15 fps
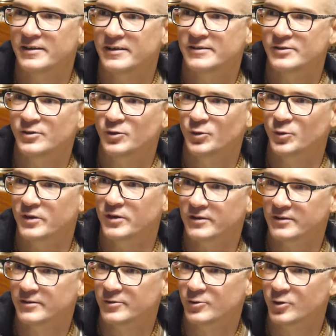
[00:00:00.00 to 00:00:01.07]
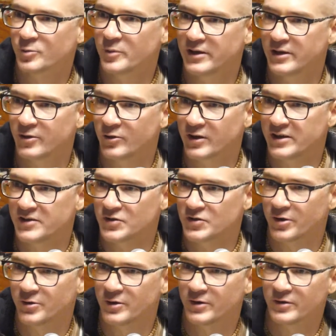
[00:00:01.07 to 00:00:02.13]
took Rukmini on his
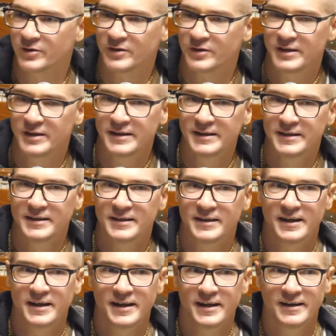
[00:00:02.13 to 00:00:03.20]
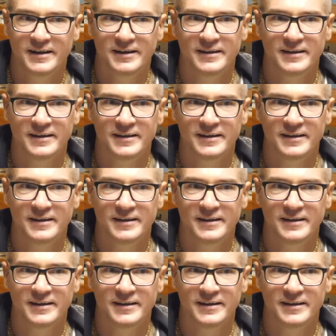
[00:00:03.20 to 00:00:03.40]
chariot. And